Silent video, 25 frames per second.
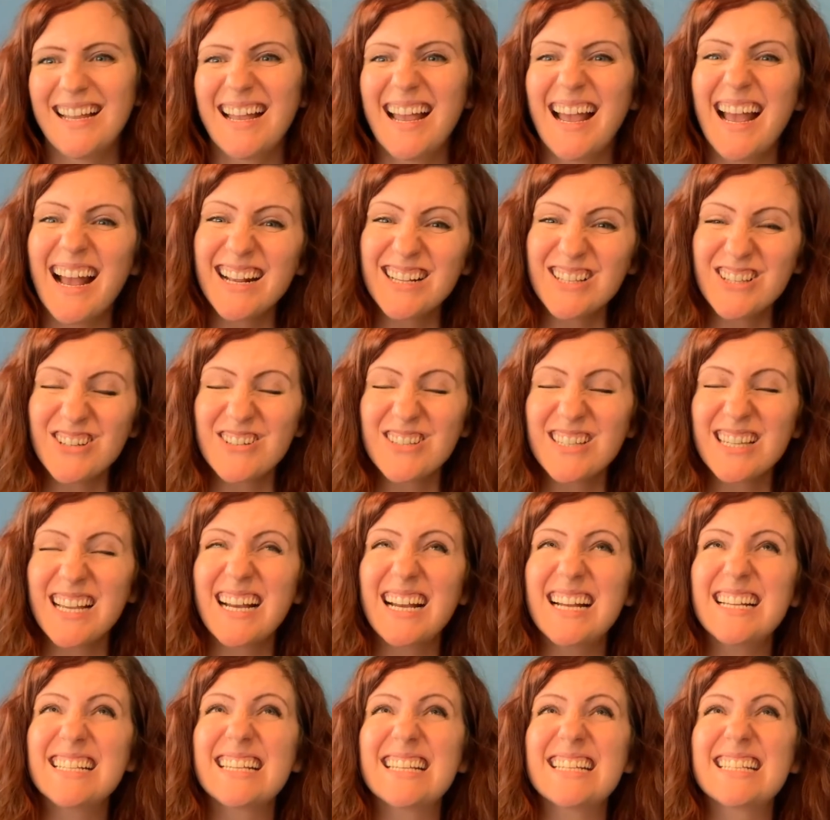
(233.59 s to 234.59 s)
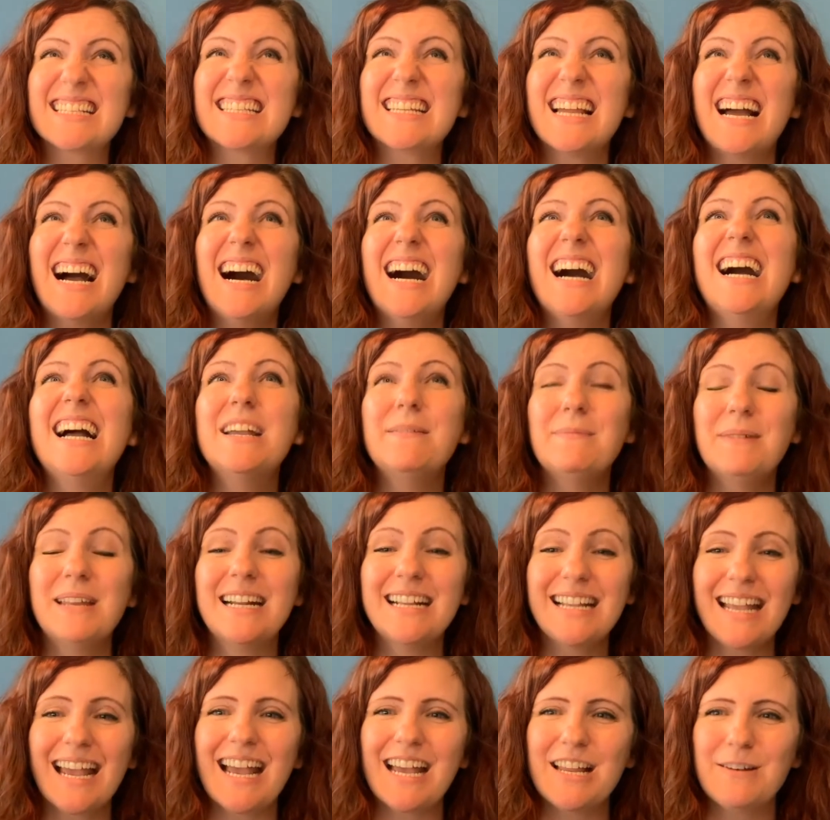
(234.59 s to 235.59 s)
Exercise is time and
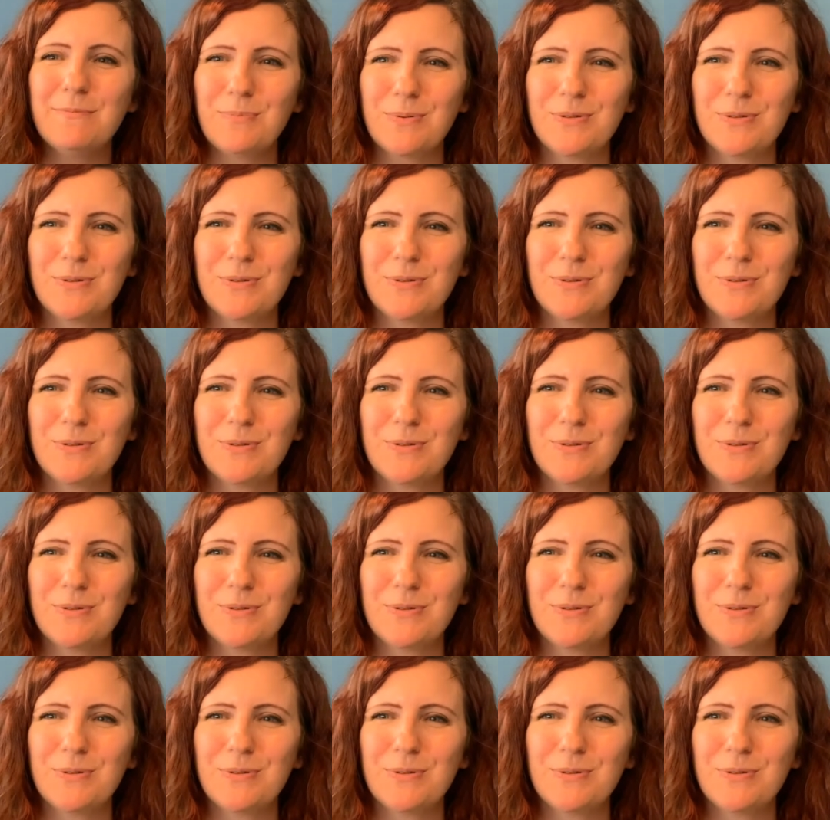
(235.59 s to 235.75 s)
again